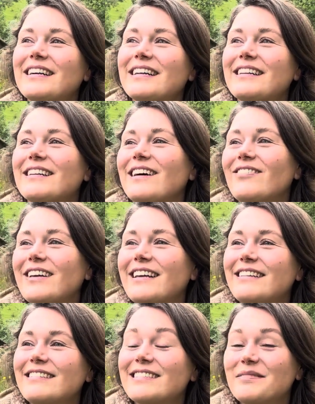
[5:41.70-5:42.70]

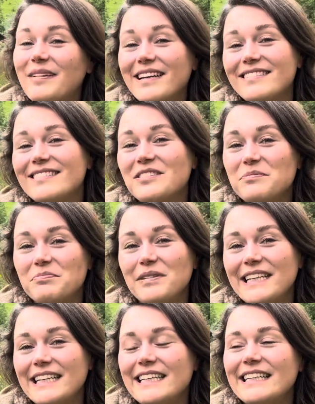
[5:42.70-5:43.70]
loving space to
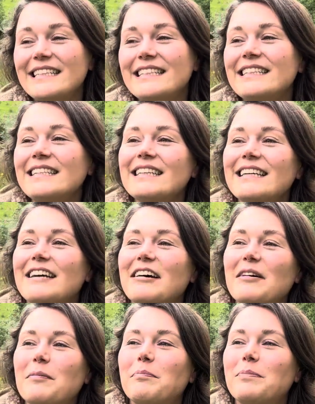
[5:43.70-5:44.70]
be in,
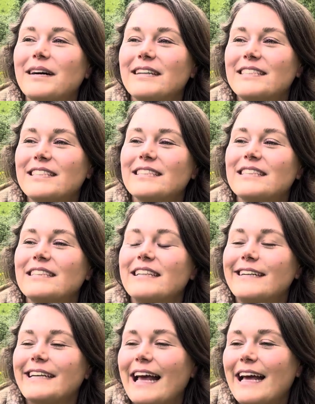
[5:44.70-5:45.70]
but
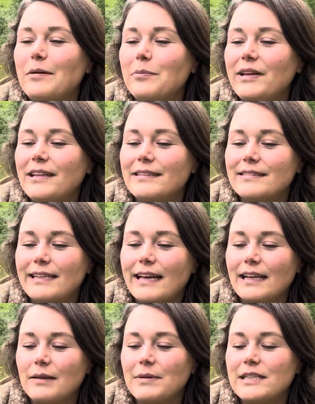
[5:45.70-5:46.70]
there can be this
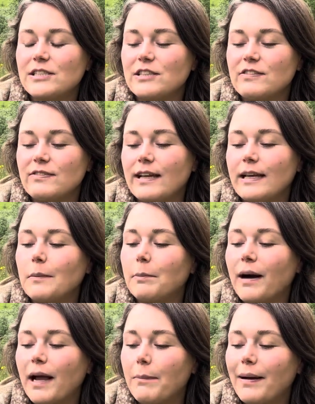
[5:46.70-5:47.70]
element of like
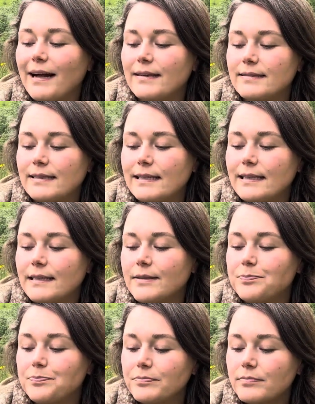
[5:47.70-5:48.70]
bypassing
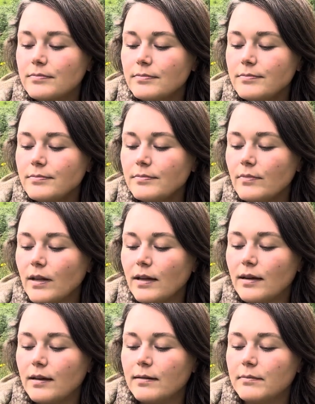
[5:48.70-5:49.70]

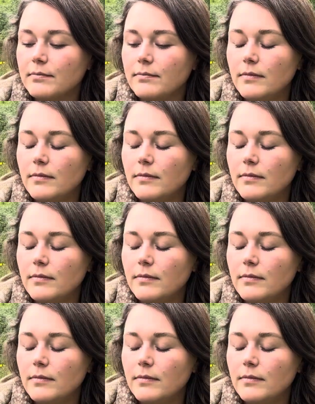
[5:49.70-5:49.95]
my